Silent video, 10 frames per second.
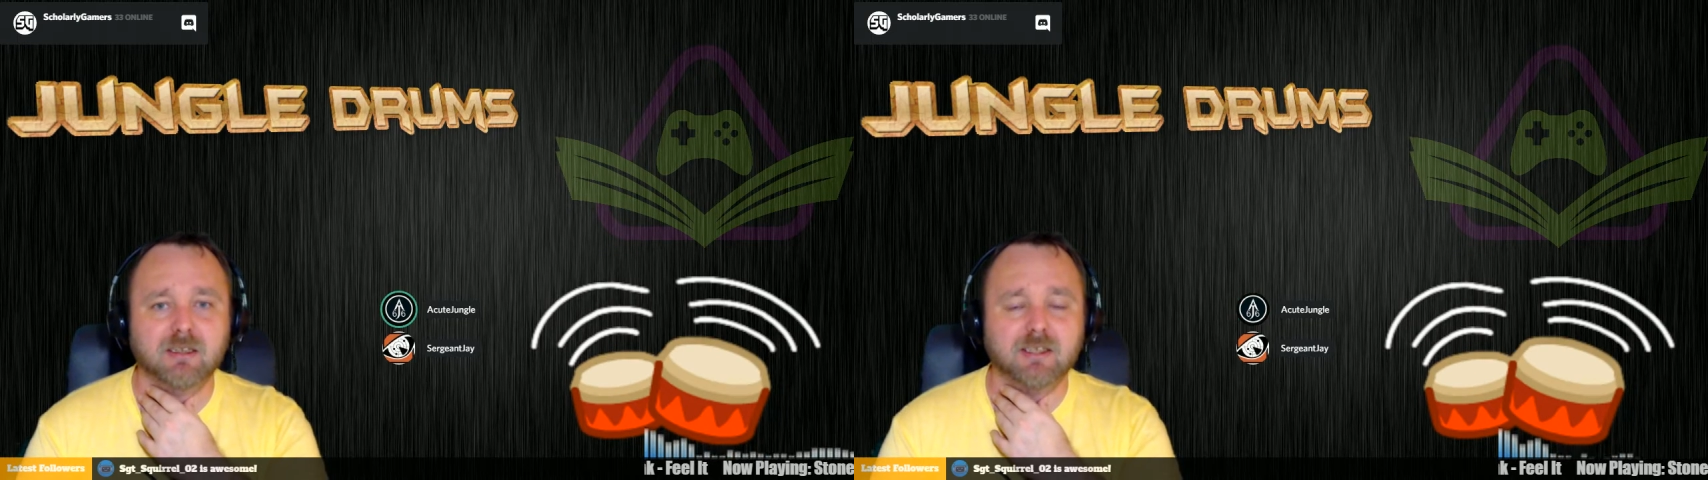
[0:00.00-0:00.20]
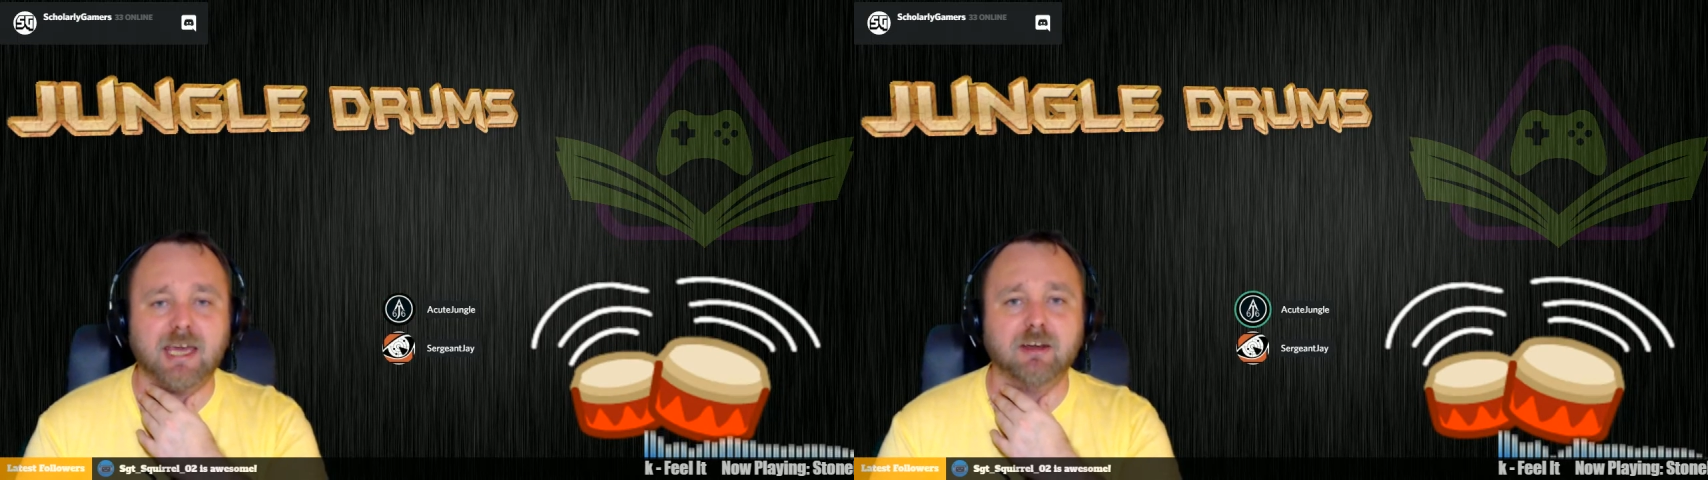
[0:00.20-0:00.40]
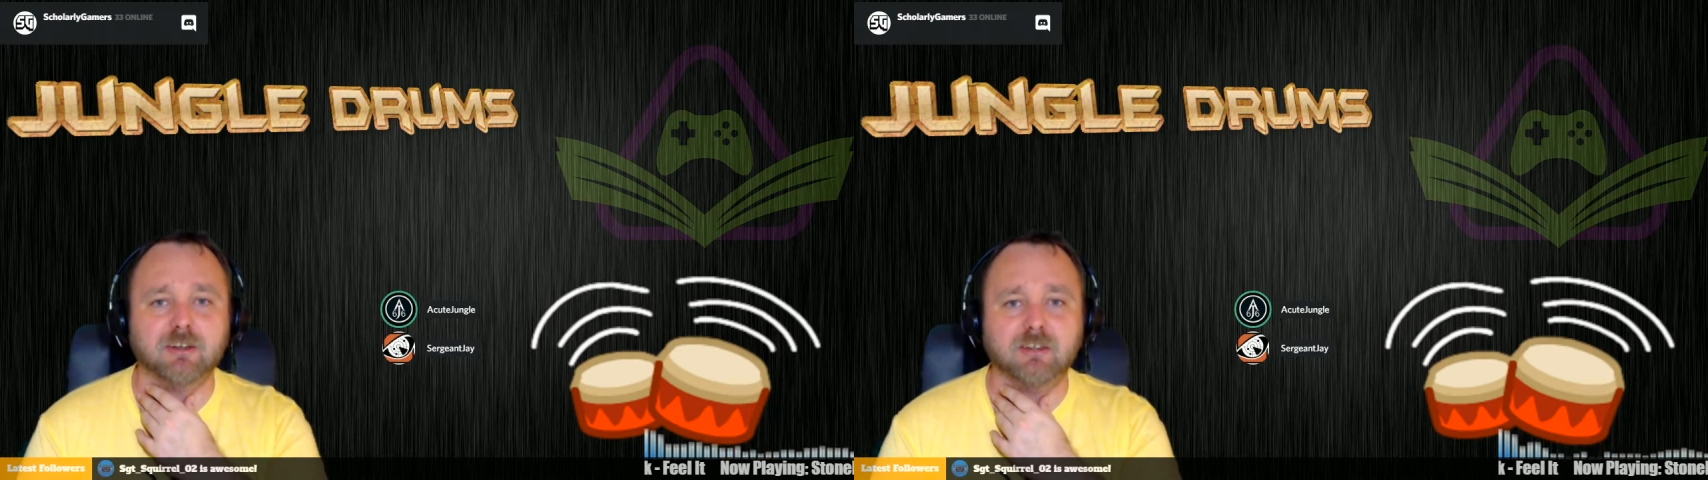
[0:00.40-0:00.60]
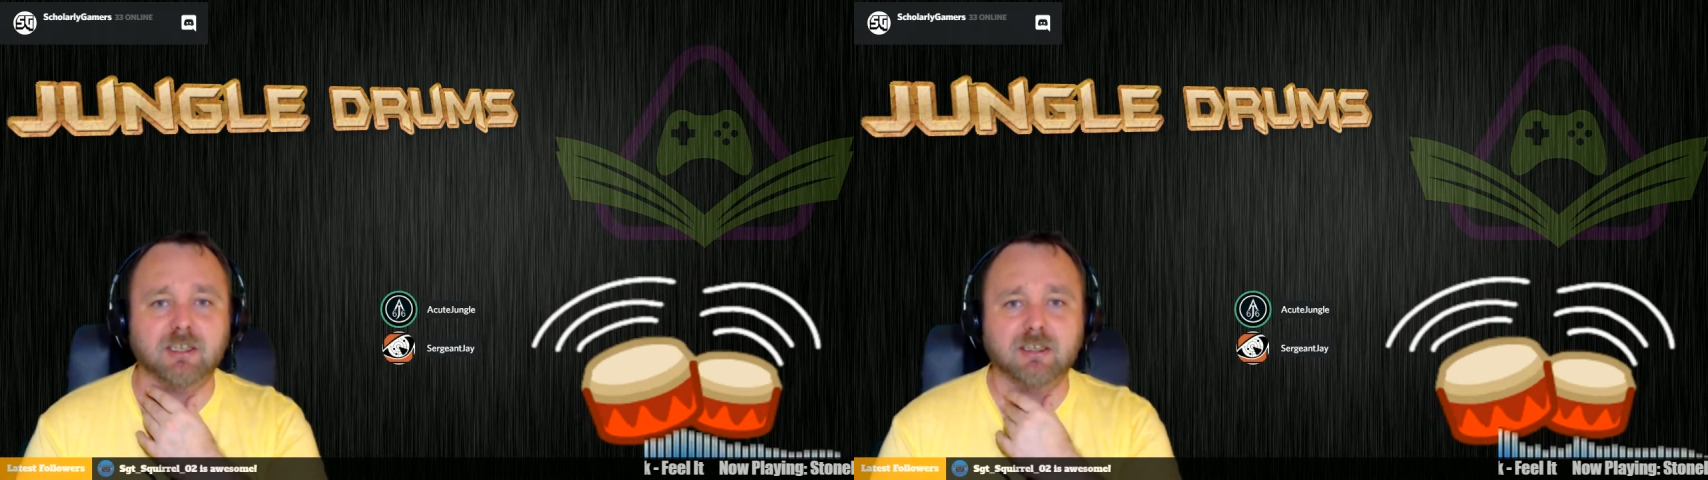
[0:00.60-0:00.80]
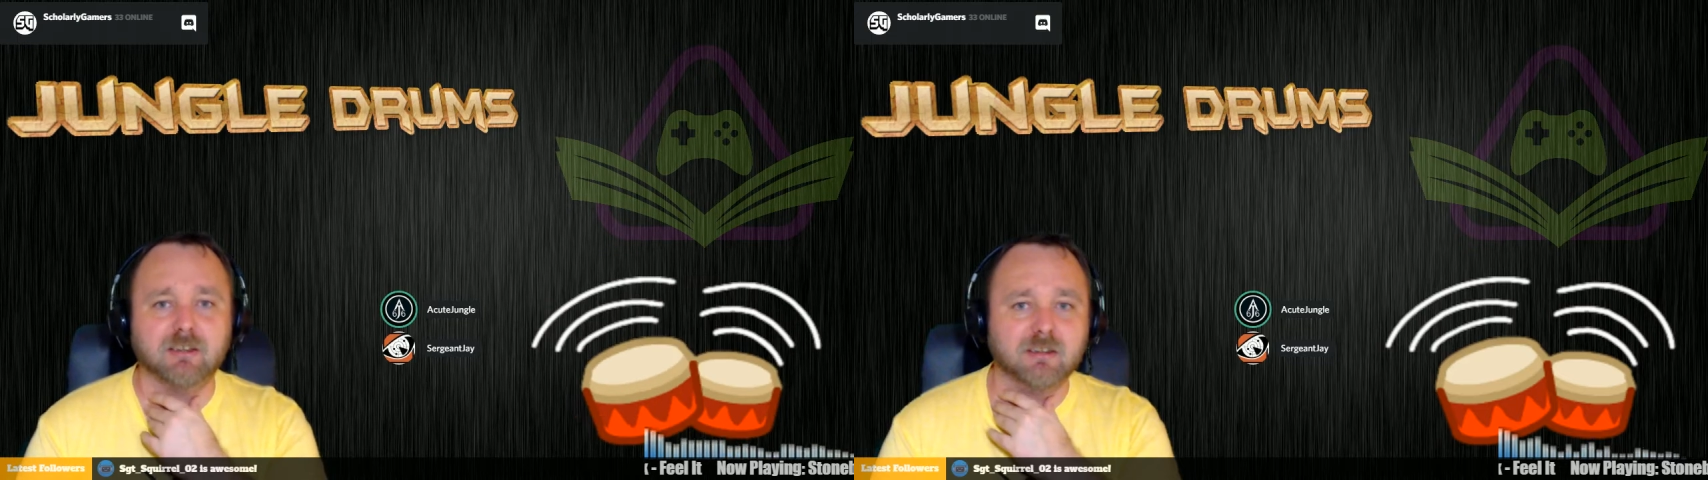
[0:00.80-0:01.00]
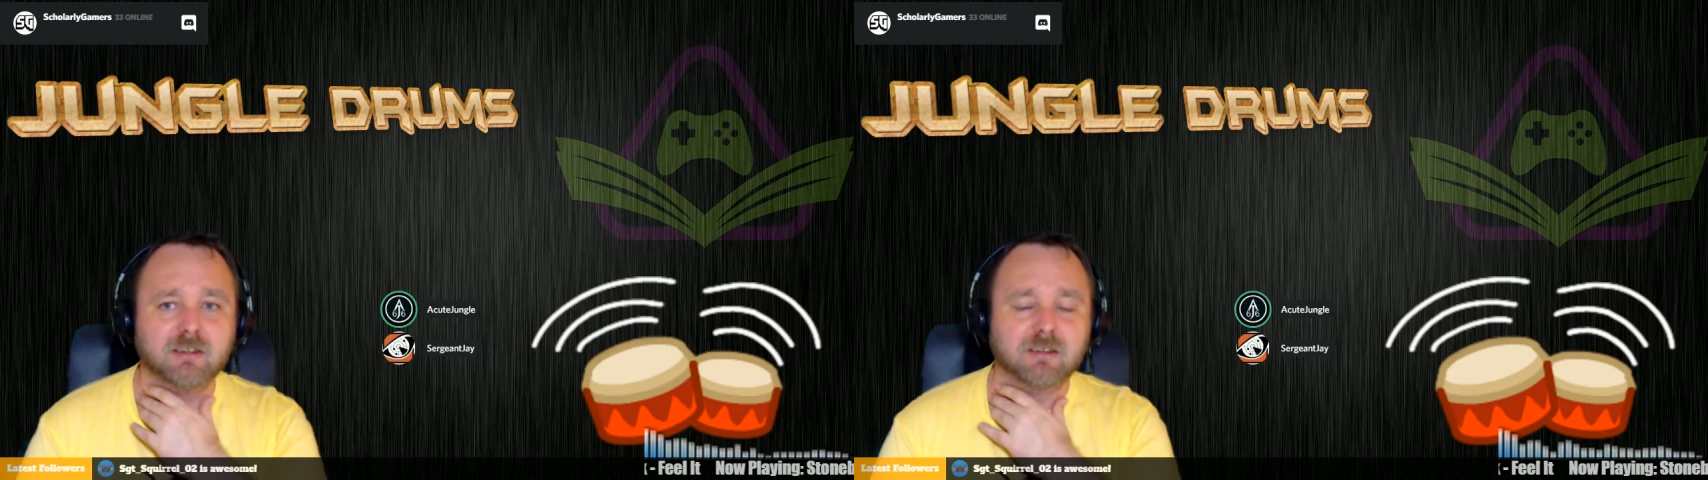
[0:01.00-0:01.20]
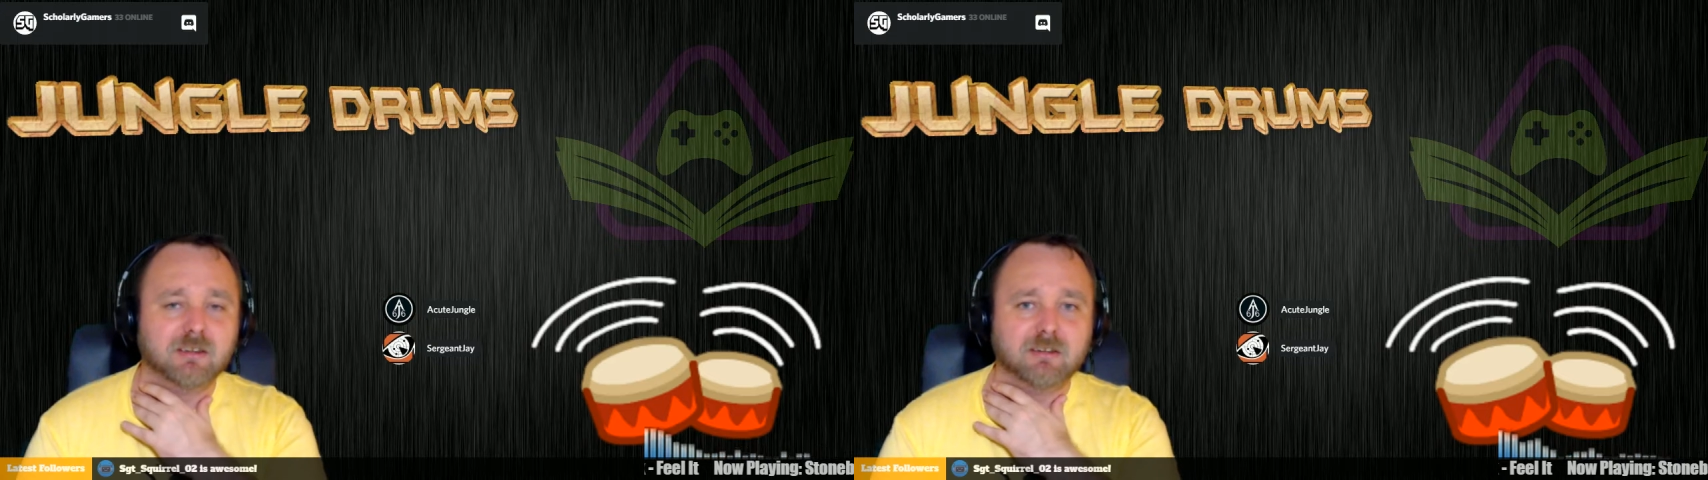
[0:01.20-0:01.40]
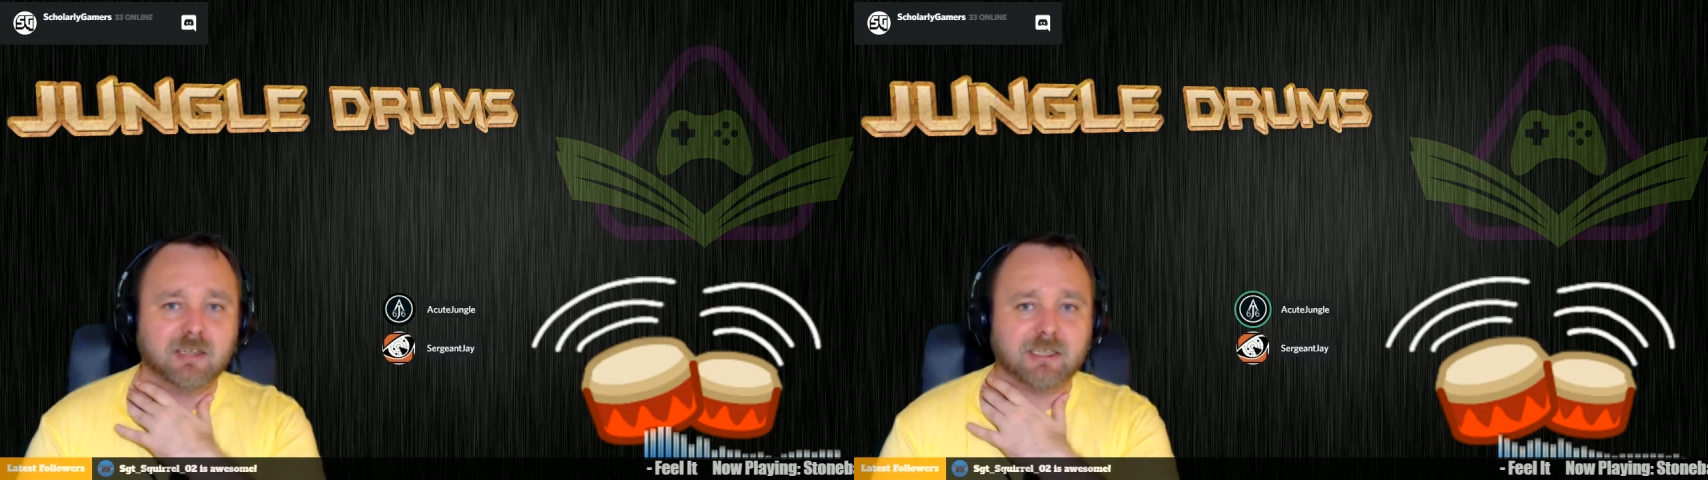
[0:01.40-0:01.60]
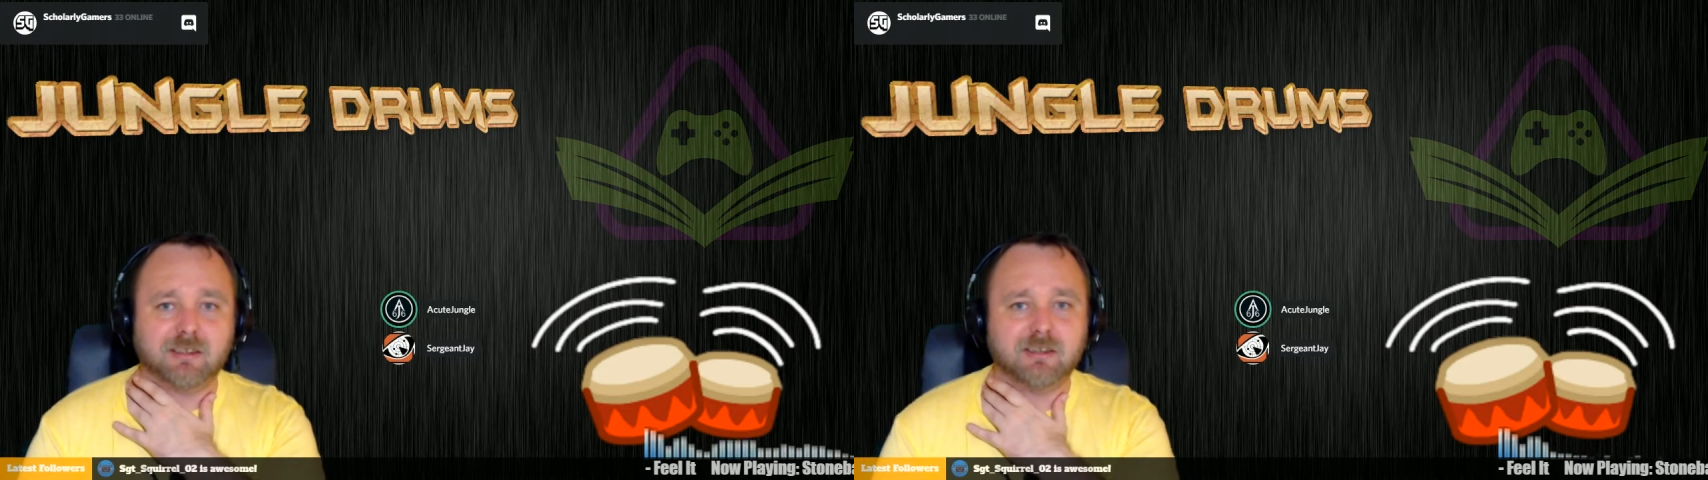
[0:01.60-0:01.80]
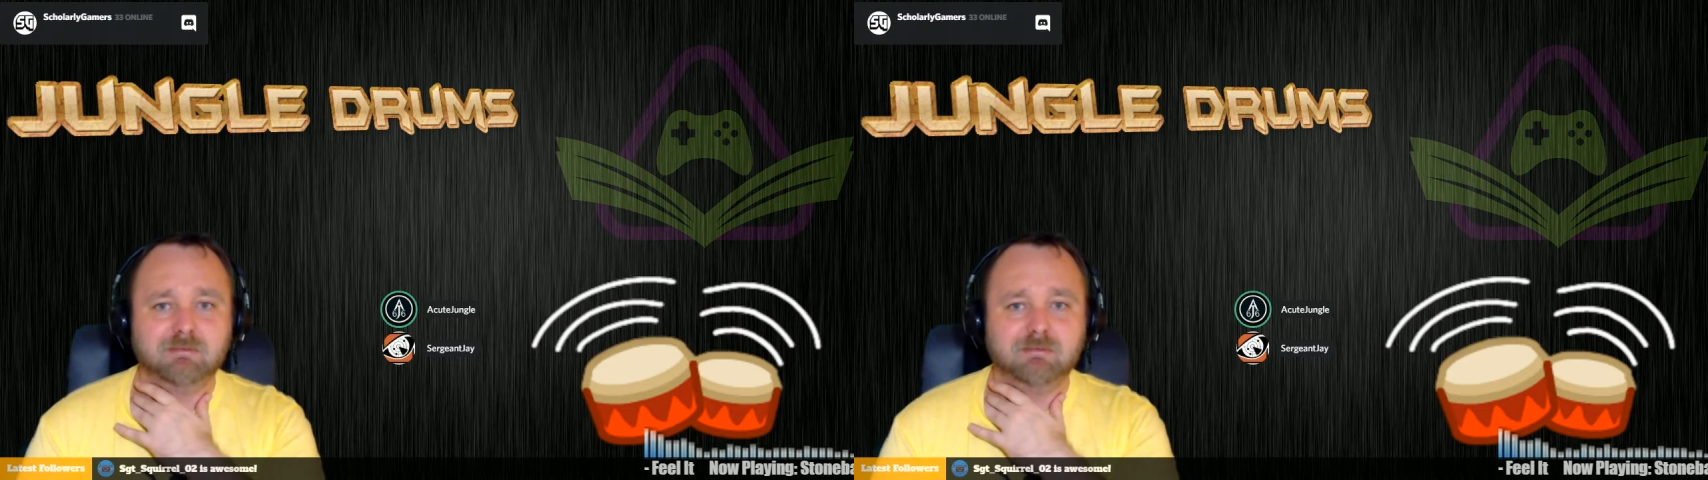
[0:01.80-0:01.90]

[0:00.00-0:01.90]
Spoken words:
guaranteed, like,